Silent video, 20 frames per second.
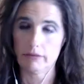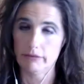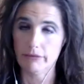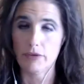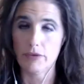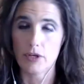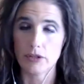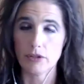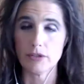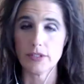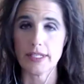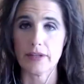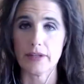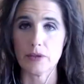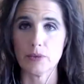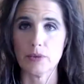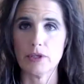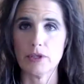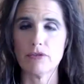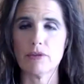farther down
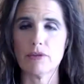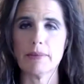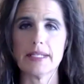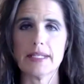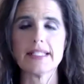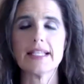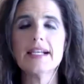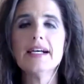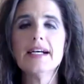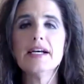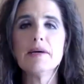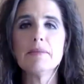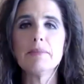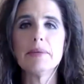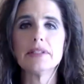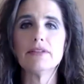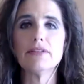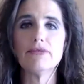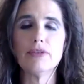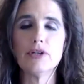the road from us.
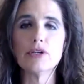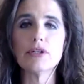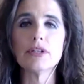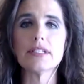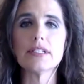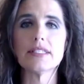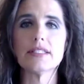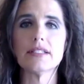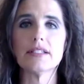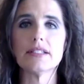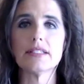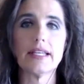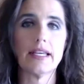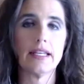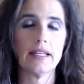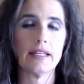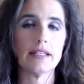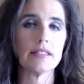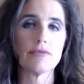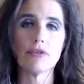But the focus is,
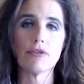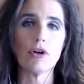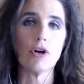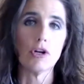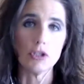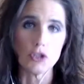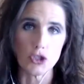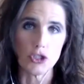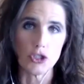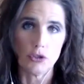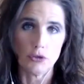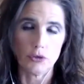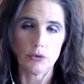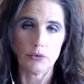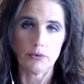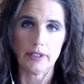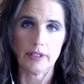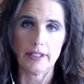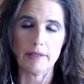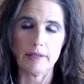and it's for all children
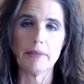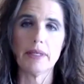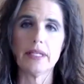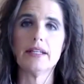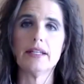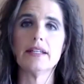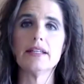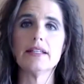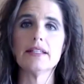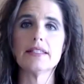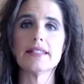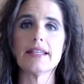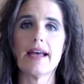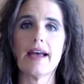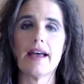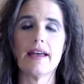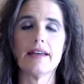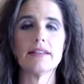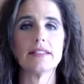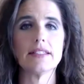really, but
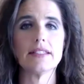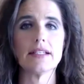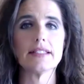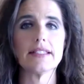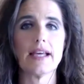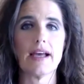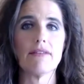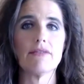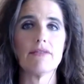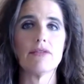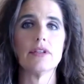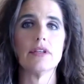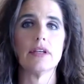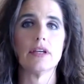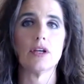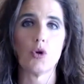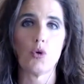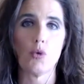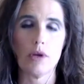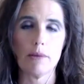it does have the
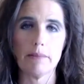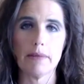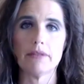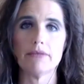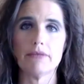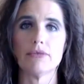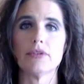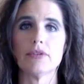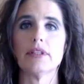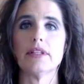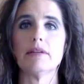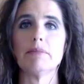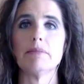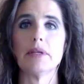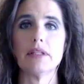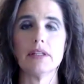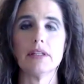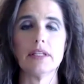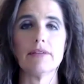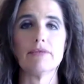equipment for the
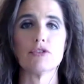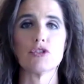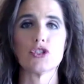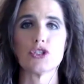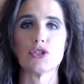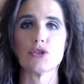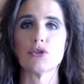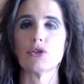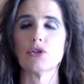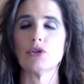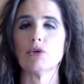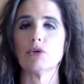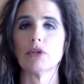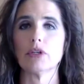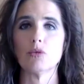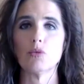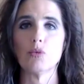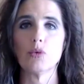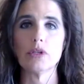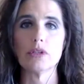ability for children who are
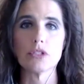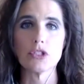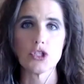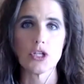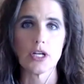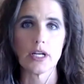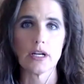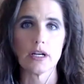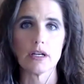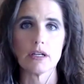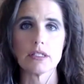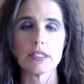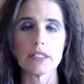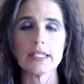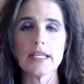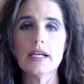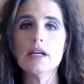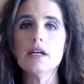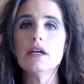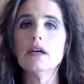in wheelchairs
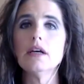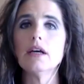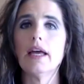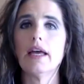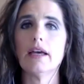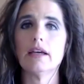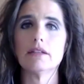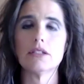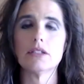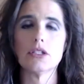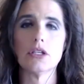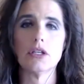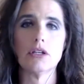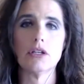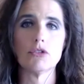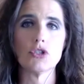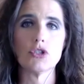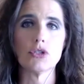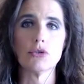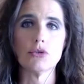and,
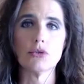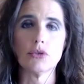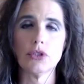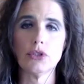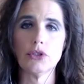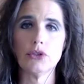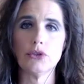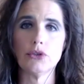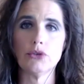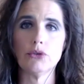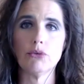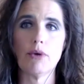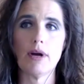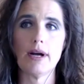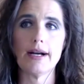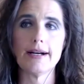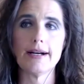children who